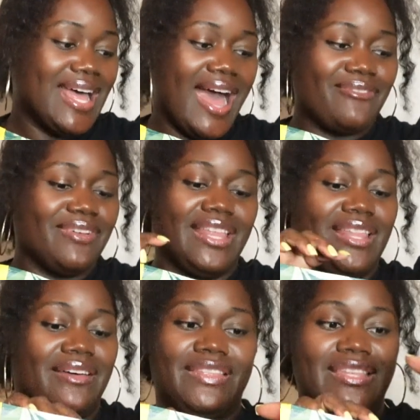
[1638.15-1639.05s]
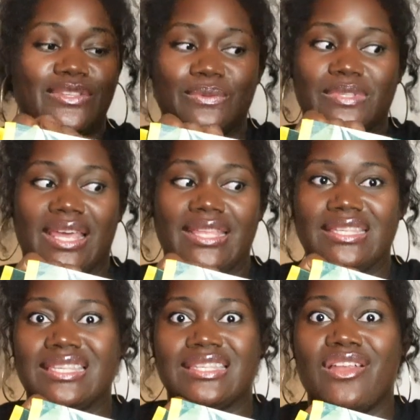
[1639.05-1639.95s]
I really love that. This
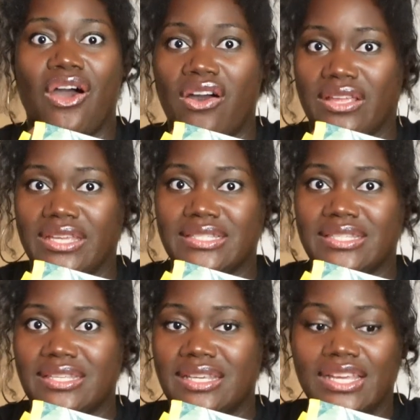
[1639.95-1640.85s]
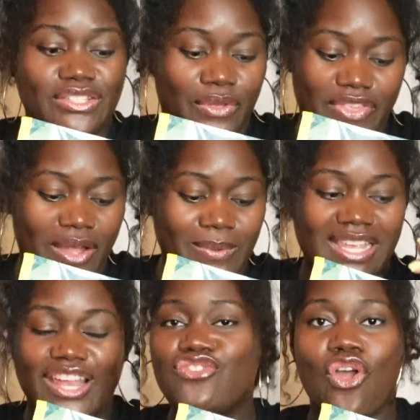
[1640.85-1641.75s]
is in August. So there was
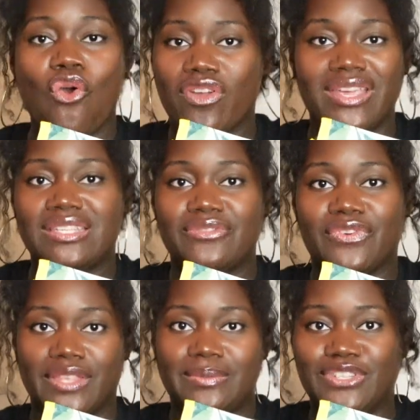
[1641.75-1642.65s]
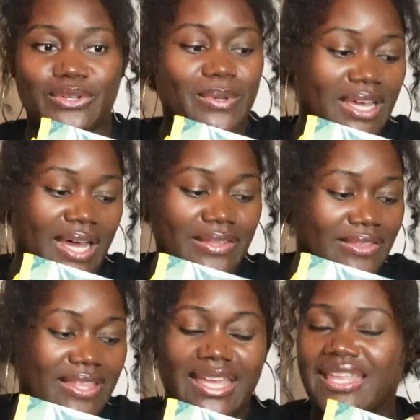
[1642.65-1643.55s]
like no reason for them to do it other
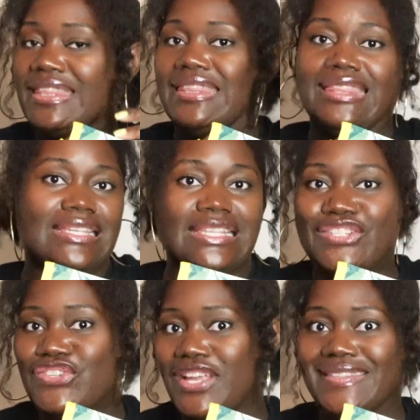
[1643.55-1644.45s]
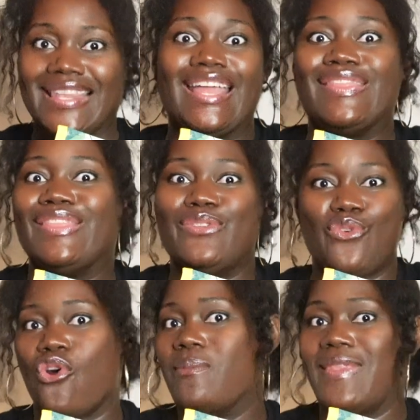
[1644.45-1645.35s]
than this is just like the
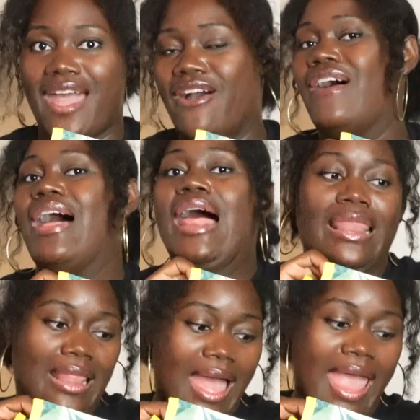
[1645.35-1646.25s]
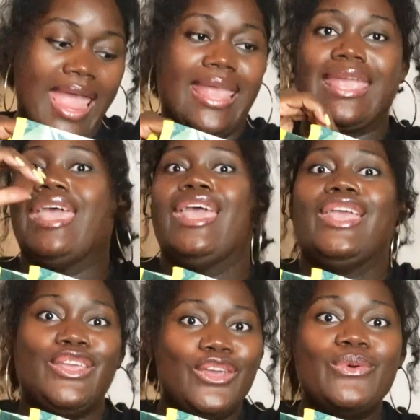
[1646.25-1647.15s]
norm now. Like
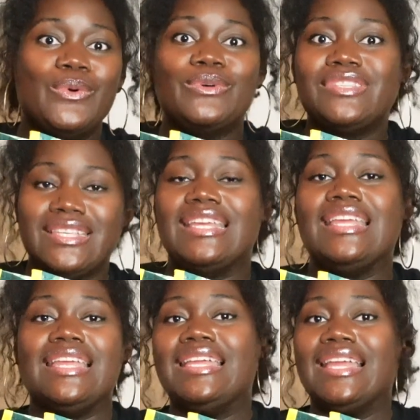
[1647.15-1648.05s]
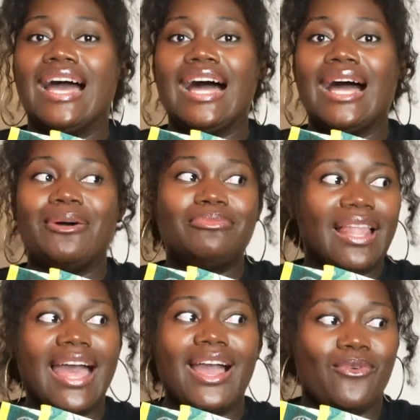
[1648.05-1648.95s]
you will see a
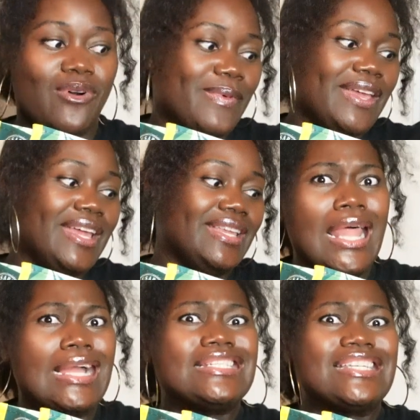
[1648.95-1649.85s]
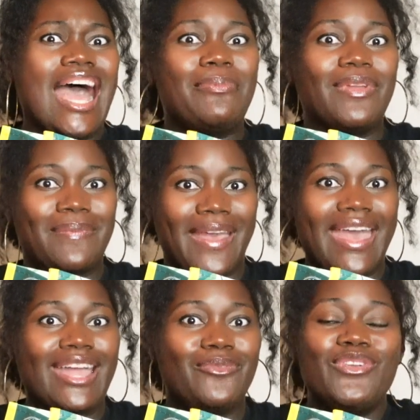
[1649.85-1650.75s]
black woman like a shopping
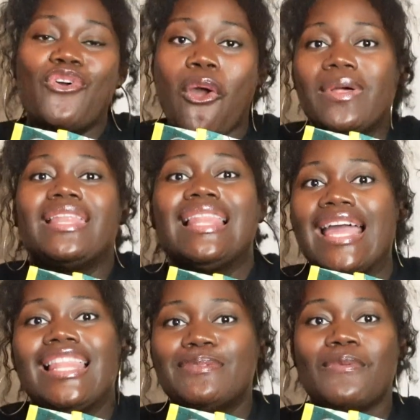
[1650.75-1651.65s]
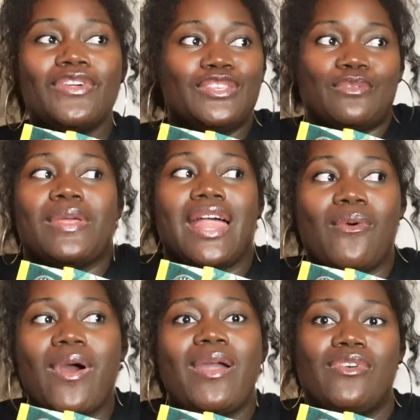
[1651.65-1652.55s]
bag, but normally, like, let's be real, this would be like a
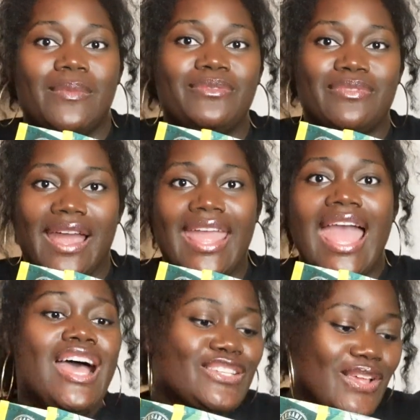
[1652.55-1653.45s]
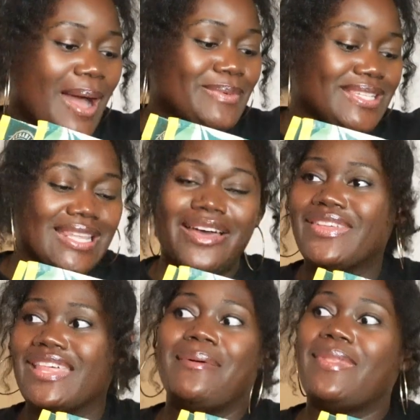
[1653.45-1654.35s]
white woman, right? So I'm just
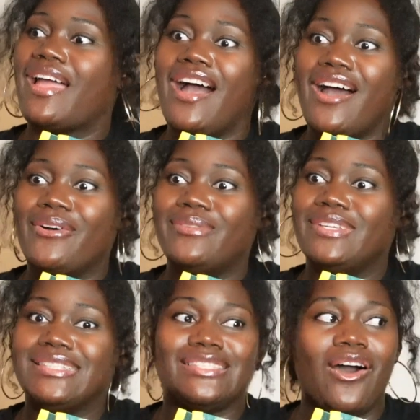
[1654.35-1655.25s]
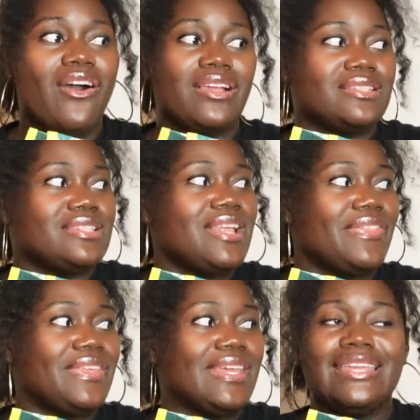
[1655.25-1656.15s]
loving that. I'm like, oh, it's August. It's
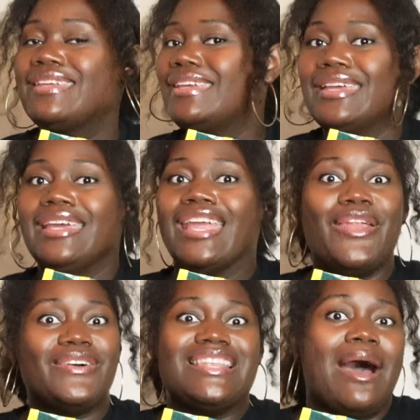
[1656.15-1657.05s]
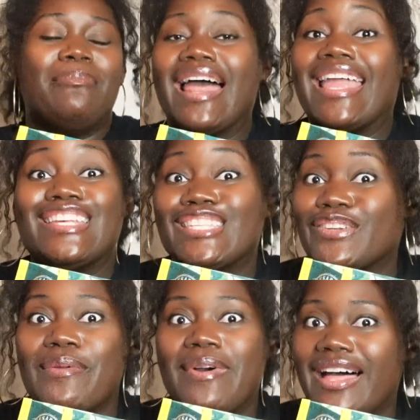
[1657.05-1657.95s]
nothing, you know, it's not Black
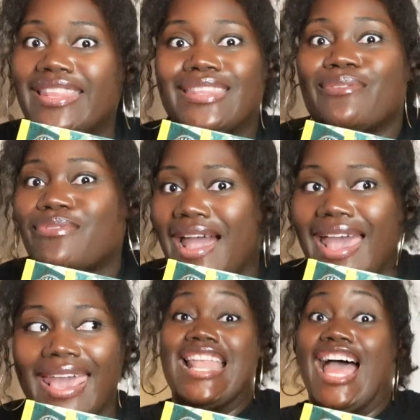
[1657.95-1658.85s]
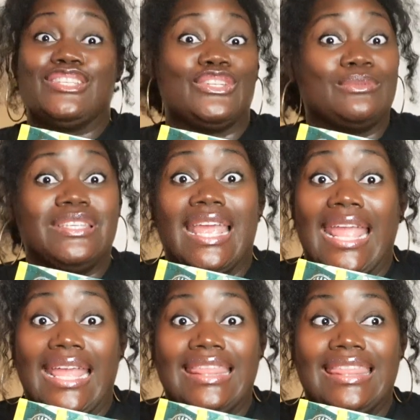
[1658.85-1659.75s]
History Month, right? Not
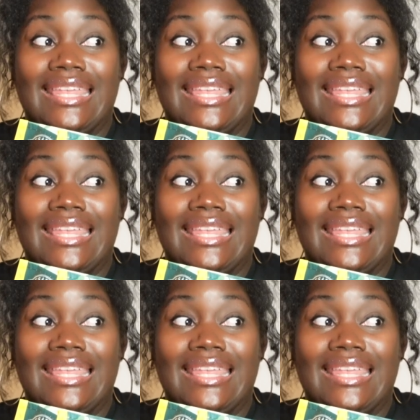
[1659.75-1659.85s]
Juneteenth.